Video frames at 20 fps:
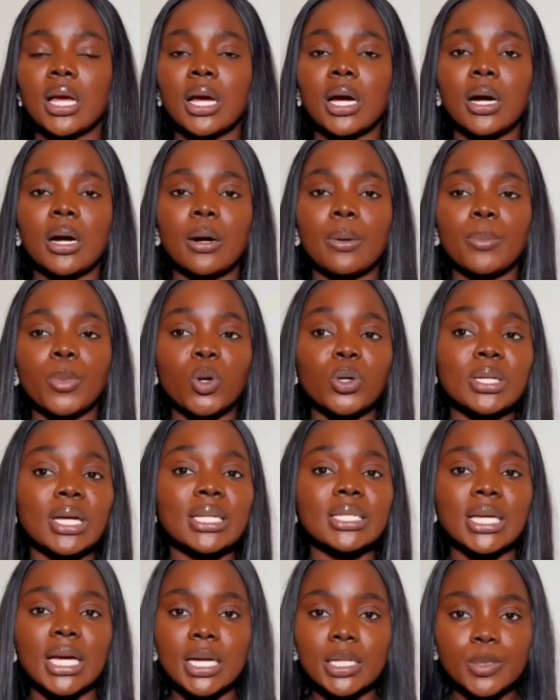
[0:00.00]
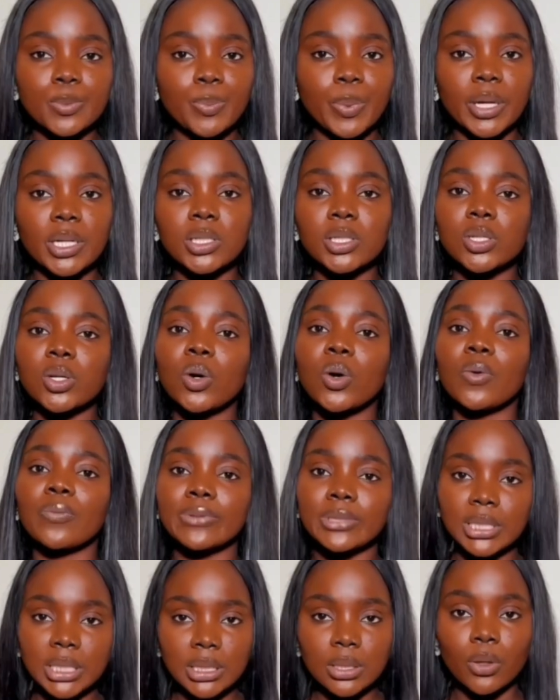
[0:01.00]
under the aspect
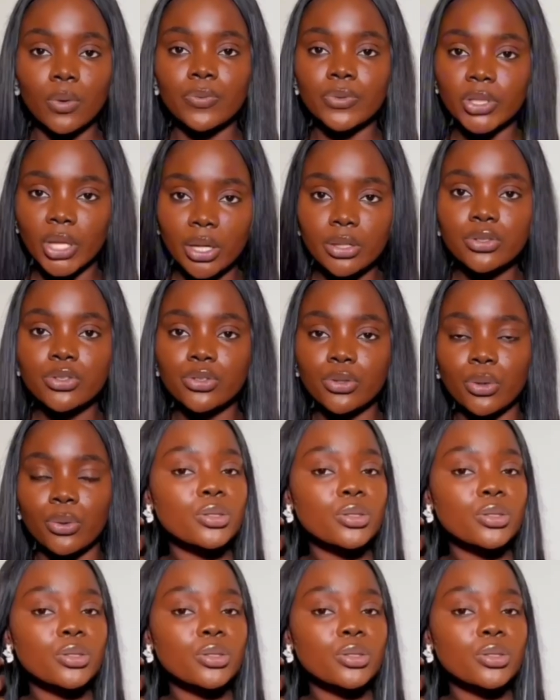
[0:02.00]
of texture.